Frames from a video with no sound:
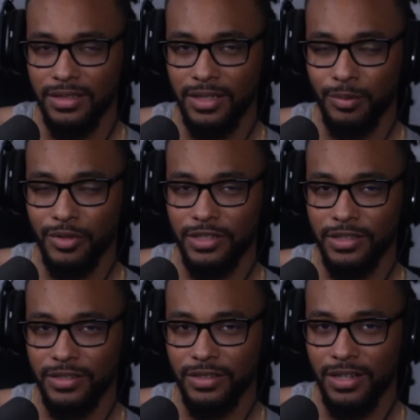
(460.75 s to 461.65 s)
I
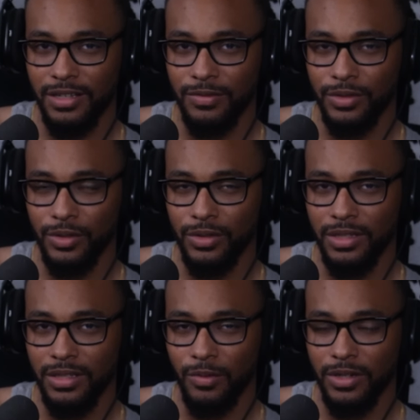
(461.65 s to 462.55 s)
appreciate you guys for tuning
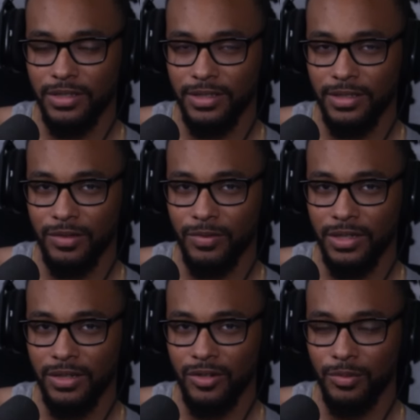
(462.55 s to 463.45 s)
in and watching another
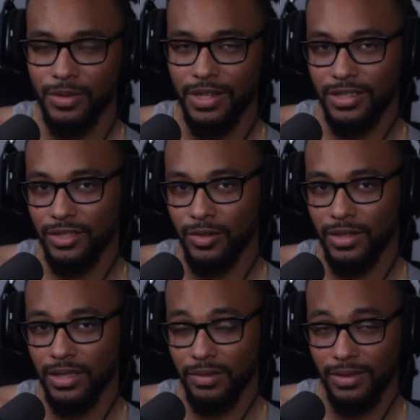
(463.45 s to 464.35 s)
video. Hope you guys
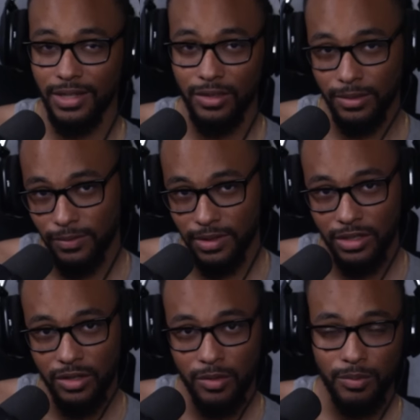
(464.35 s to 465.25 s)
enjoyed it. Leave a like on the
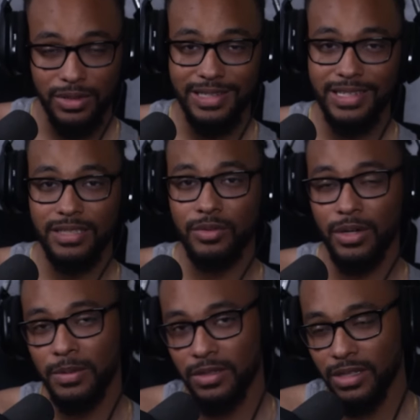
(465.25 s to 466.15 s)
video. Please
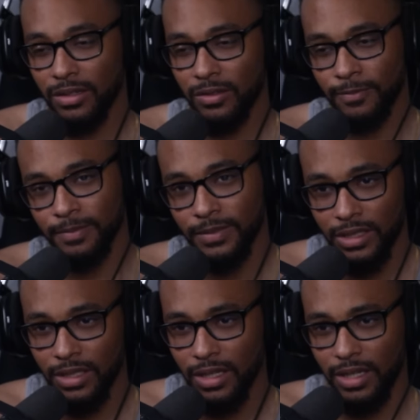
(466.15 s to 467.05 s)
subscribe to the channel.
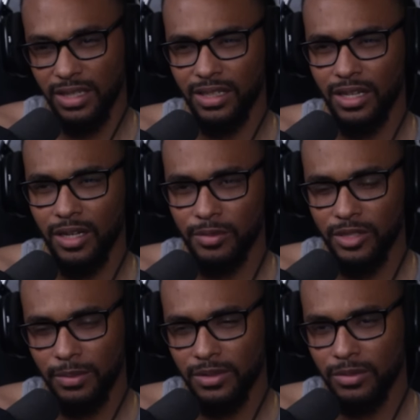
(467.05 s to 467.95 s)
And uh, I'll be
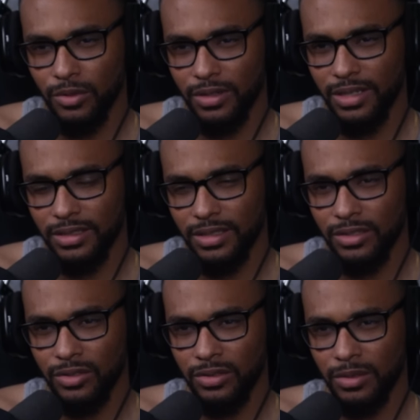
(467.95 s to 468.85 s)
dropping some more content
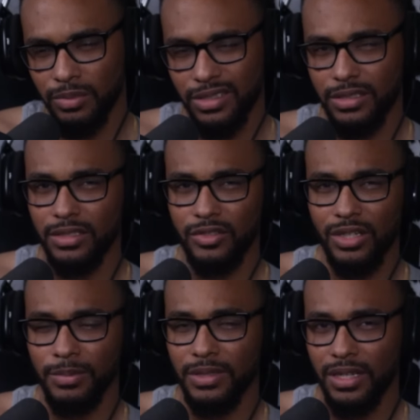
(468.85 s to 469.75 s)
soon. And please
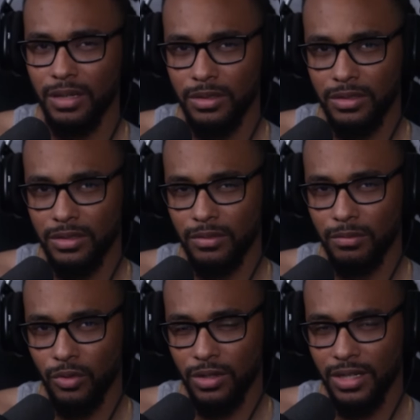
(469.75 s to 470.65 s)
drop in the comments
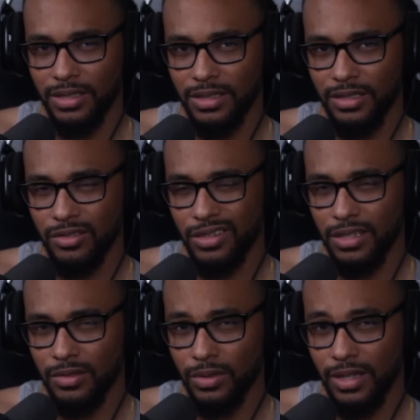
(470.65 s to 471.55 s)
more content that you
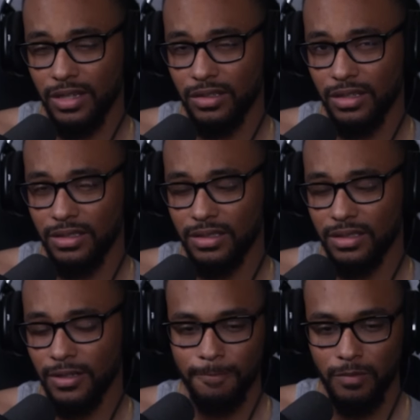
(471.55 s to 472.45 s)
guys would actually like to
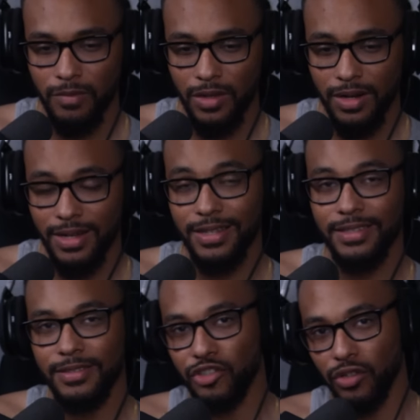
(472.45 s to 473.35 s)
see. All right, guys.
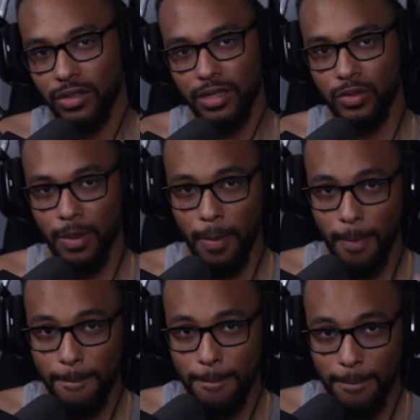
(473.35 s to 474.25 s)
See you on the next one.
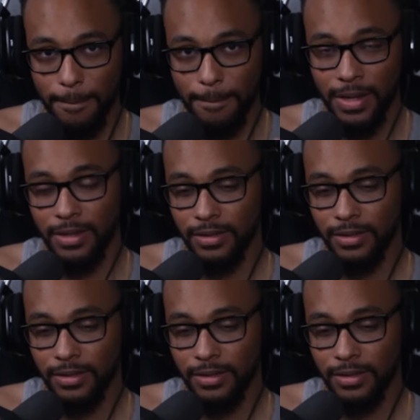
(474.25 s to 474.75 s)
Peace.